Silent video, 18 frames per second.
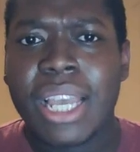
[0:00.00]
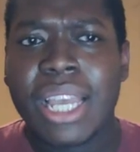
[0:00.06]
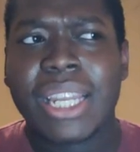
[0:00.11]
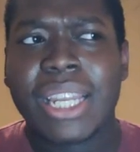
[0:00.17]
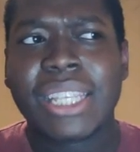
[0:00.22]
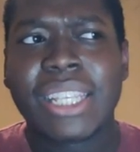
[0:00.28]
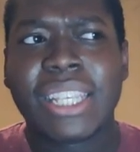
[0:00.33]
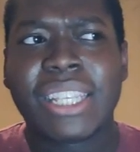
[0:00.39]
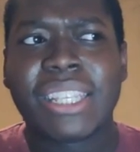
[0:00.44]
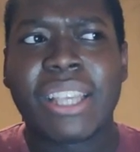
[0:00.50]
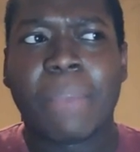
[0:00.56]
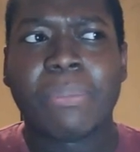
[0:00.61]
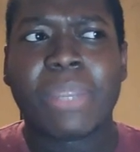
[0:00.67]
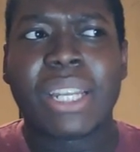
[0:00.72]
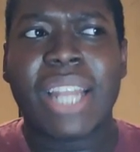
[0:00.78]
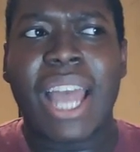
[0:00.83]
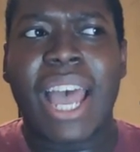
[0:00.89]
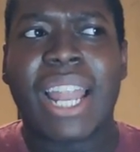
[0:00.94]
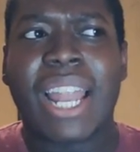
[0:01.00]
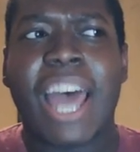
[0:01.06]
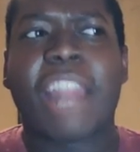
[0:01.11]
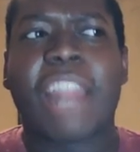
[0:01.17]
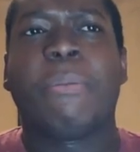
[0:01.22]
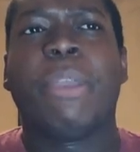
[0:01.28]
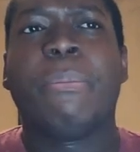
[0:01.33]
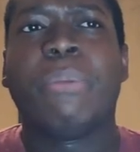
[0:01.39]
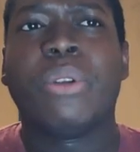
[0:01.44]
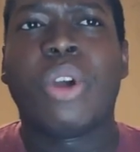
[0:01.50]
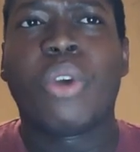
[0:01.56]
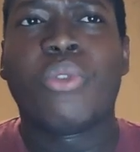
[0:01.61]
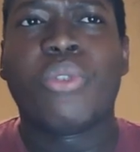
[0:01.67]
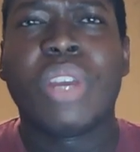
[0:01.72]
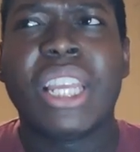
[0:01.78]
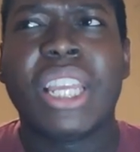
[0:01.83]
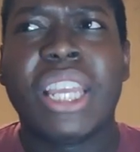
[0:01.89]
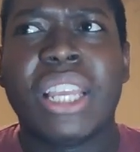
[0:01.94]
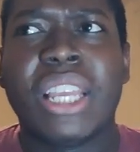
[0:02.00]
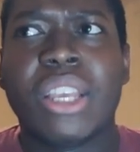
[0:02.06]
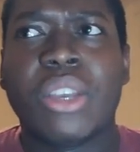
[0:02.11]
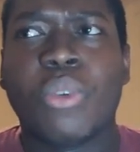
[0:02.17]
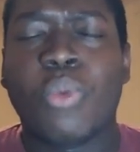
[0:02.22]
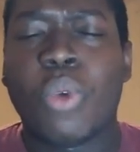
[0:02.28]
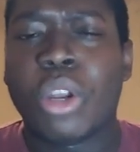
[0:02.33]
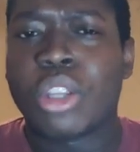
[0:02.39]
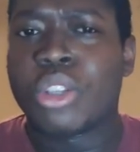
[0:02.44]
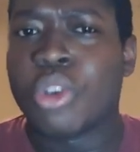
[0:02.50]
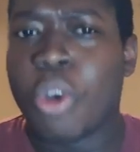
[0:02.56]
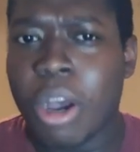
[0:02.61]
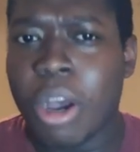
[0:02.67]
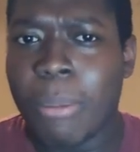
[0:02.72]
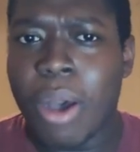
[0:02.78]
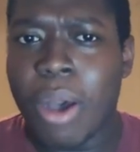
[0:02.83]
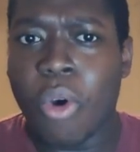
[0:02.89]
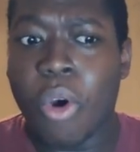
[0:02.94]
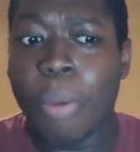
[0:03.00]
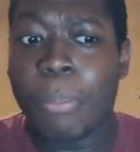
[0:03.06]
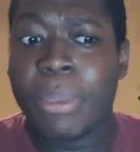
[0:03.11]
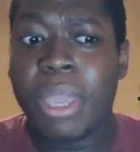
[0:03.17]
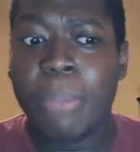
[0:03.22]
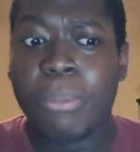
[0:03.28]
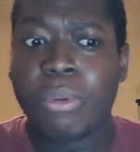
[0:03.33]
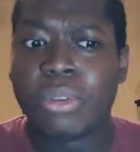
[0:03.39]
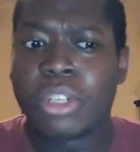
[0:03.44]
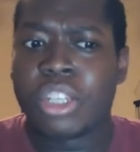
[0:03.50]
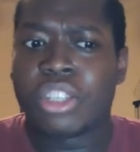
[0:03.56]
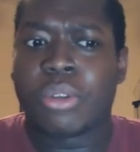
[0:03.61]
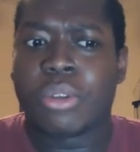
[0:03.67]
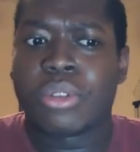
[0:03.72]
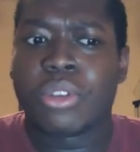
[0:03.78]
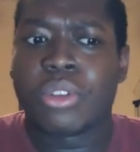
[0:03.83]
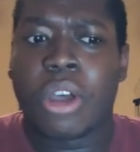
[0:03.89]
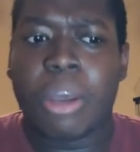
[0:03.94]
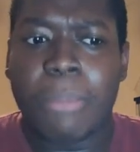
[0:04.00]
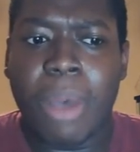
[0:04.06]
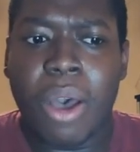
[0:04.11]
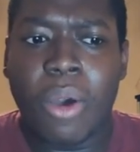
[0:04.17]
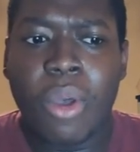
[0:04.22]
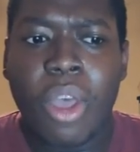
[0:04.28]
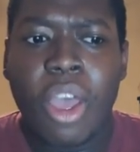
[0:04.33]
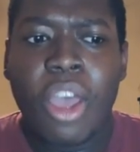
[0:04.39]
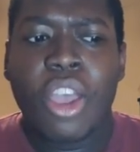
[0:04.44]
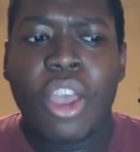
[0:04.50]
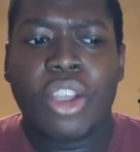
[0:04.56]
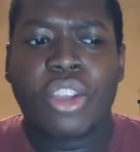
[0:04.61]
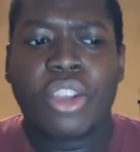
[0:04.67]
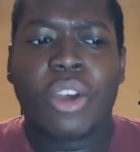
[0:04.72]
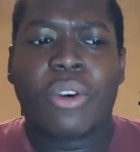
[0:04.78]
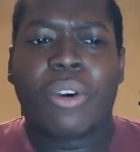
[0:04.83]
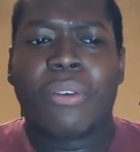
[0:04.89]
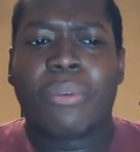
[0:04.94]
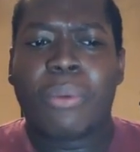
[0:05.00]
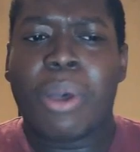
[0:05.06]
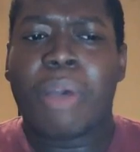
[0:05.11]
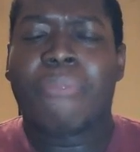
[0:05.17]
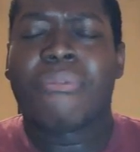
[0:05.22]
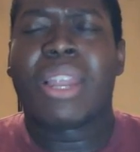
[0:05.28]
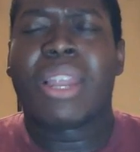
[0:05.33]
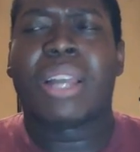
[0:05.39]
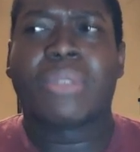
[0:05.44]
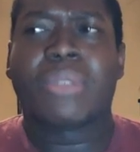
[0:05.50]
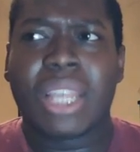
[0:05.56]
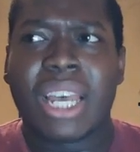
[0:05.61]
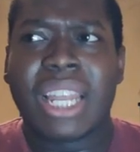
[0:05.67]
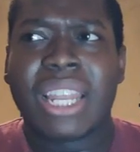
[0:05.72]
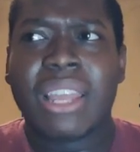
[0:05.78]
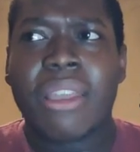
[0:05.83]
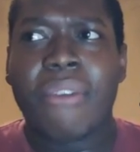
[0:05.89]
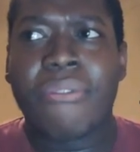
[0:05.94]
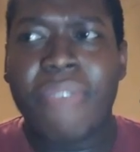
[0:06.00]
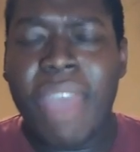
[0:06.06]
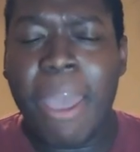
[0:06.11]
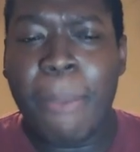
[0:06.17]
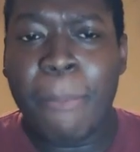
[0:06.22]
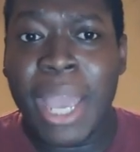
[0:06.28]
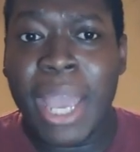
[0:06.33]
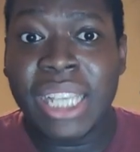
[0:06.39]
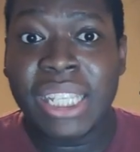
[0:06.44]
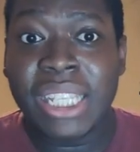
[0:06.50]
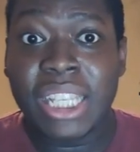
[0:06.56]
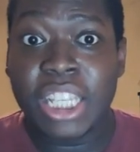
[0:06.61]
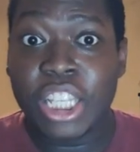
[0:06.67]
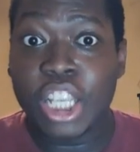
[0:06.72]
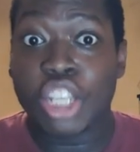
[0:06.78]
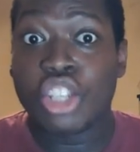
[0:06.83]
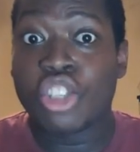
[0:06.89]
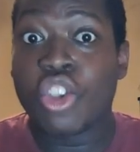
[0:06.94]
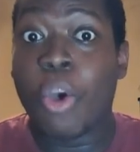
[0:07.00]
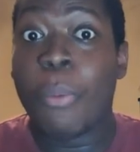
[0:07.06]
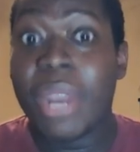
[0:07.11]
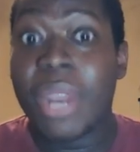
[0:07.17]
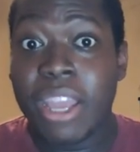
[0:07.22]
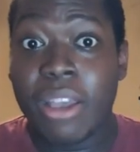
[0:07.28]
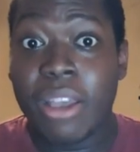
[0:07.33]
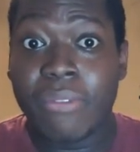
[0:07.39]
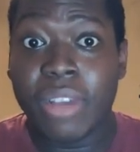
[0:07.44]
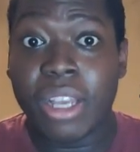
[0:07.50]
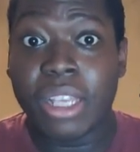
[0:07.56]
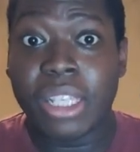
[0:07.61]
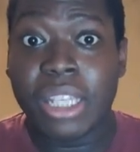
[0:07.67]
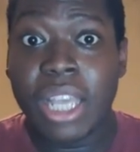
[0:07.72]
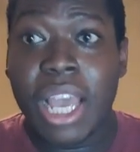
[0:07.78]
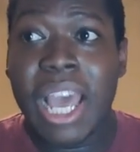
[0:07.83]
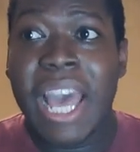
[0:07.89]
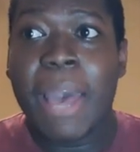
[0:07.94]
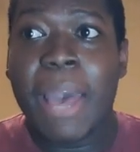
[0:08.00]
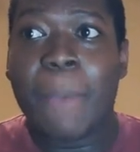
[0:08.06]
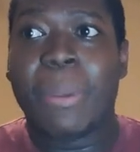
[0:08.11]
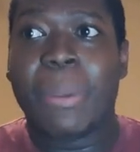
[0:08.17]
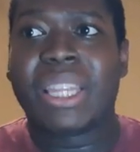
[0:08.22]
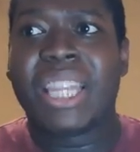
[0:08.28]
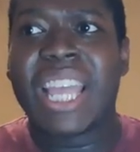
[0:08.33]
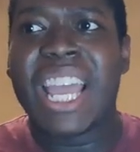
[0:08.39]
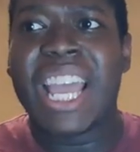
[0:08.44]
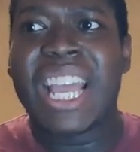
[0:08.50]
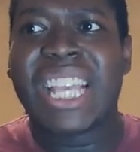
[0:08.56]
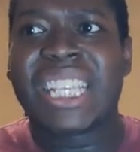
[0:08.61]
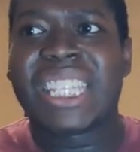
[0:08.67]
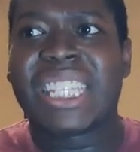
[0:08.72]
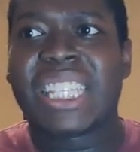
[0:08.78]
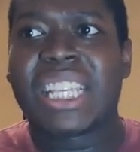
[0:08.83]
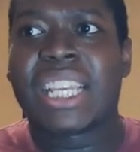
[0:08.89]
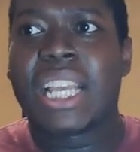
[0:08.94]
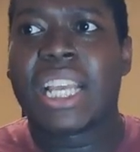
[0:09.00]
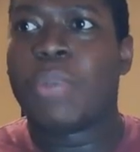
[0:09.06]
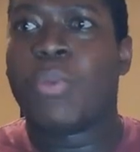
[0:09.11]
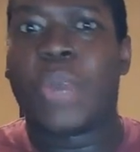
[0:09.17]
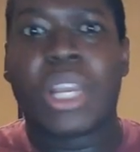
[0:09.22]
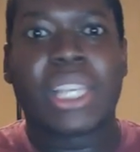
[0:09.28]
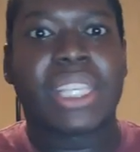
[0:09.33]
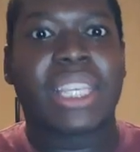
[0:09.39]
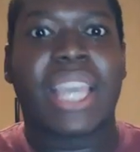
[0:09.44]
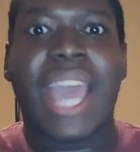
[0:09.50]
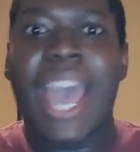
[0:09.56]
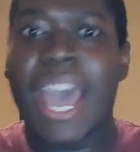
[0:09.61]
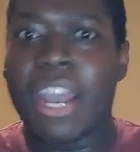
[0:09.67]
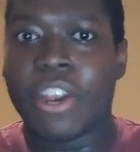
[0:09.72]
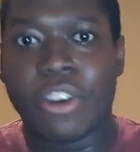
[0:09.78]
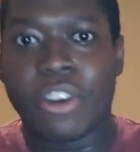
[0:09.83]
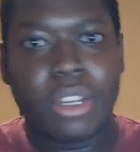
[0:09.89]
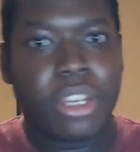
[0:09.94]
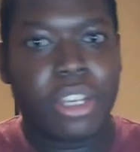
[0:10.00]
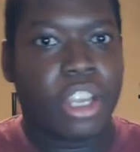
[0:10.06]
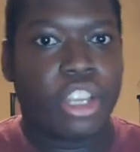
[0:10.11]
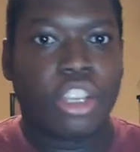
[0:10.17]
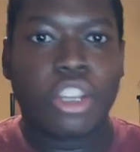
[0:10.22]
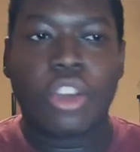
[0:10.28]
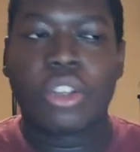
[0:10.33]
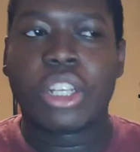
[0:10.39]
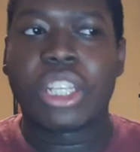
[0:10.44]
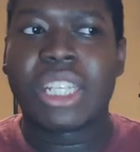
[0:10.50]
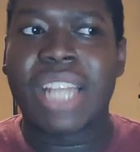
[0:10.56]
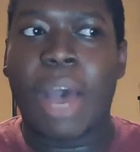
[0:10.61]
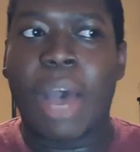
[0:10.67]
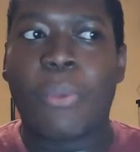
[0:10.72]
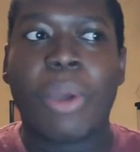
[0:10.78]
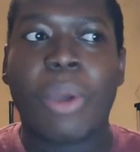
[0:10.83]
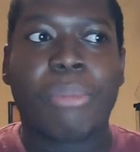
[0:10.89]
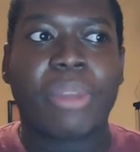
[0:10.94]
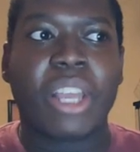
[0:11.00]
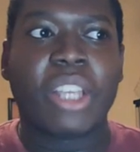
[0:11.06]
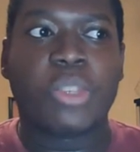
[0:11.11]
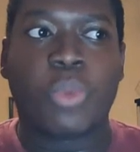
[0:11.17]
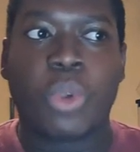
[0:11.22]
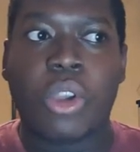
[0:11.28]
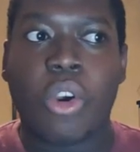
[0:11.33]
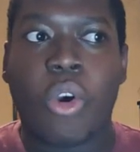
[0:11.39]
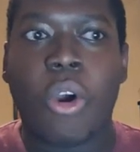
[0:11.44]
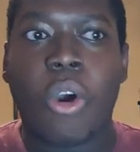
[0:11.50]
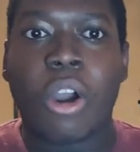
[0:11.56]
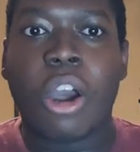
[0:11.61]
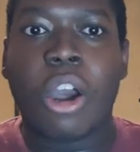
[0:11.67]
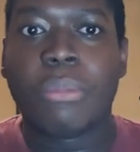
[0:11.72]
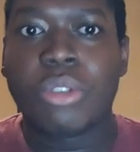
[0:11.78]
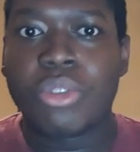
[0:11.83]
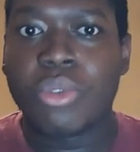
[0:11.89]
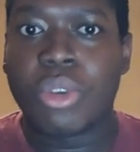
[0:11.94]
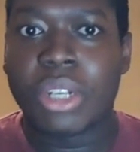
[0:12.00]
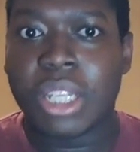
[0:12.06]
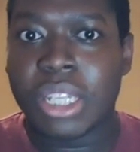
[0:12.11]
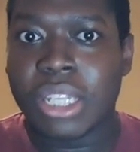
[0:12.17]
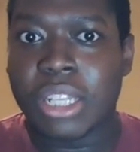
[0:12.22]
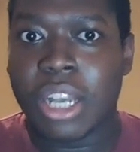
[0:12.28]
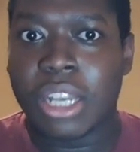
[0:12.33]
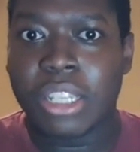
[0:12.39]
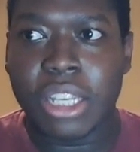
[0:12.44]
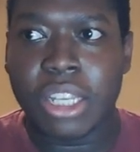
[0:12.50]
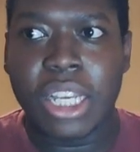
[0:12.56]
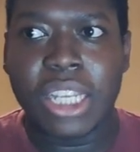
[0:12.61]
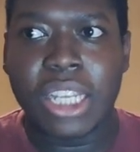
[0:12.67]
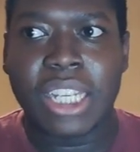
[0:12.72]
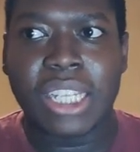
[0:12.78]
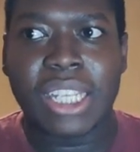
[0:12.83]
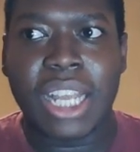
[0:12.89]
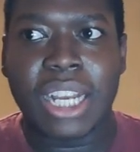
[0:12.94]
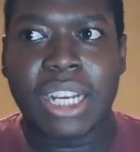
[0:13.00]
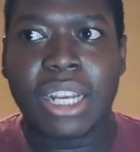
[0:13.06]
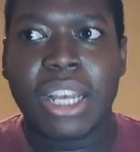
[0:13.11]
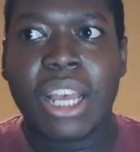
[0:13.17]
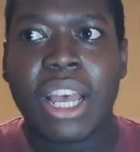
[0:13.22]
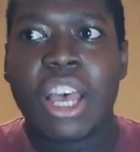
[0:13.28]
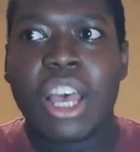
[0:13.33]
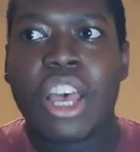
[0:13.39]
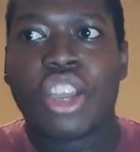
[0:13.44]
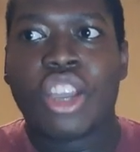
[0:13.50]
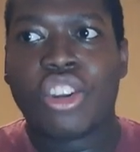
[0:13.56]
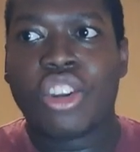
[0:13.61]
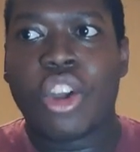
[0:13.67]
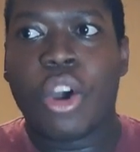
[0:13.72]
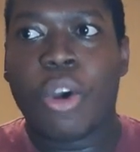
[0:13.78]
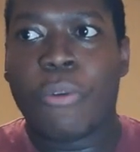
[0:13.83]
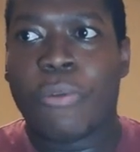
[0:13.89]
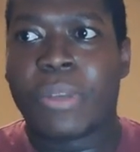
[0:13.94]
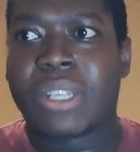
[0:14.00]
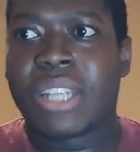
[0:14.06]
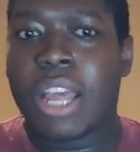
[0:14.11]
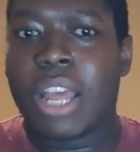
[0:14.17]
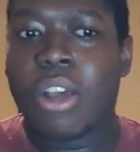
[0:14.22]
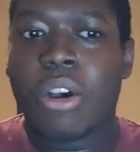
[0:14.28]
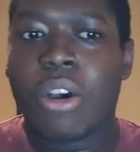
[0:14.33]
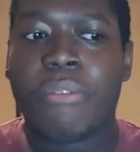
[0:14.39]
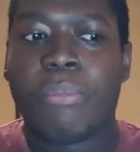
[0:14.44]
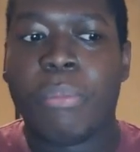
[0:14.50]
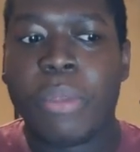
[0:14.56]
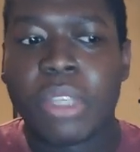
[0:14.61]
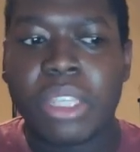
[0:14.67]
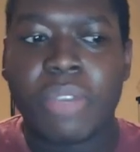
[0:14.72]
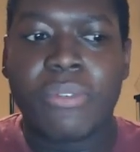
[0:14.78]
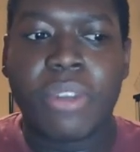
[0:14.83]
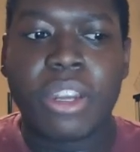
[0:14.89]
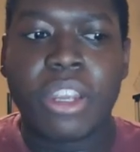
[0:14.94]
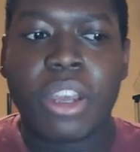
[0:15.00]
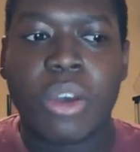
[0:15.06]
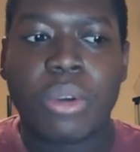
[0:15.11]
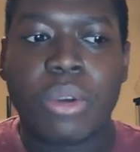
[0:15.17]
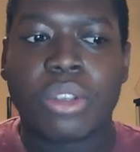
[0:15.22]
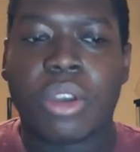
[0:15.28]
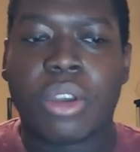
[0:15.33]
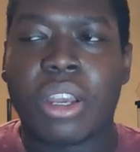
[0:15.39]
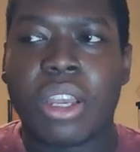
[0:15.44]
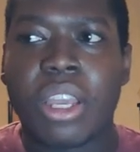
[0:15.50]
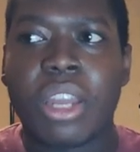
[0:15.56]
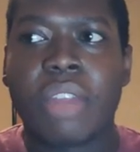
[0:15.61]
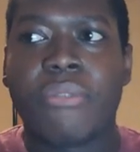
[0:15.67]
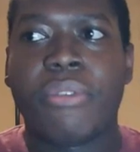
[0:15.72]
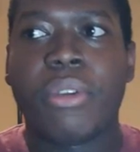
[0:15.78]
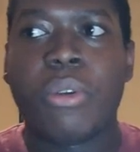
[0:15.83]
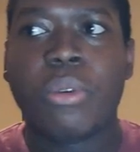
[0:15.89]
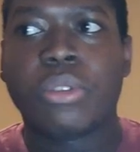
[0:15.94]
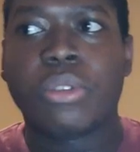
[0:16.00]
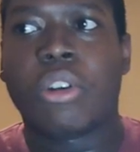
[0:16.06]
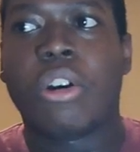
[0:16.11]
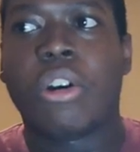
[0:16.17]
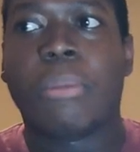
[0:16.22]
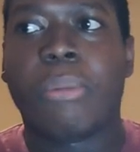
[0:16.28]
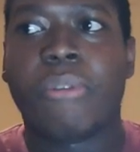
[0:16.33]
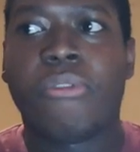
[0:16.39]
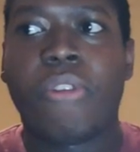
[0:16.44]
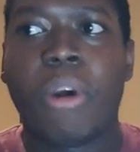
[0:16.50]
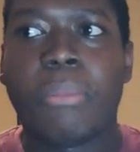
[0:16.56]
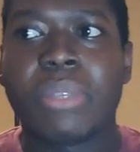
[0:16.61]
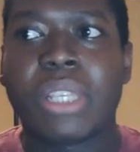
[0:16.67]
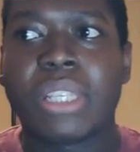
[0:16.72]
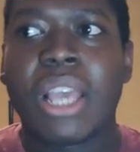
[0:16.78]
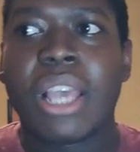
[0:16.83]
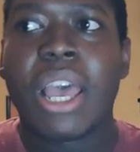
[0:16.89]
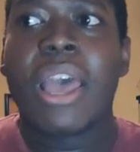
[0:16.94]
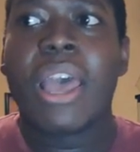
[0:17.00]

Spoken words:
This is something that a lot of people don't really want to talk about, or people just don't talk about. You know, feel like the Aaliyah fan base, there's so many of us, but we're scattered. You know, there's not one place we could all come to and discuss her. It's just like a, you know, if it's not on her music video, it's on her interviews, on her performances.